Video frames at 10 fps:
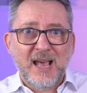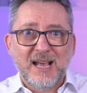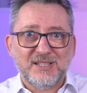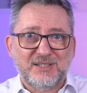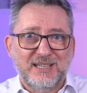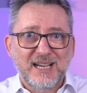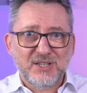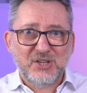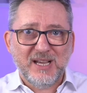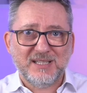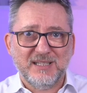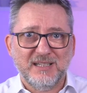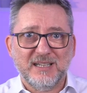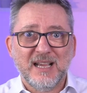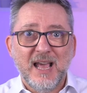has digested
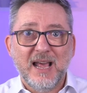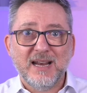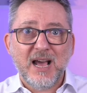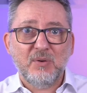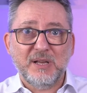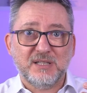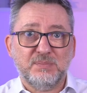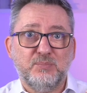it, and now it's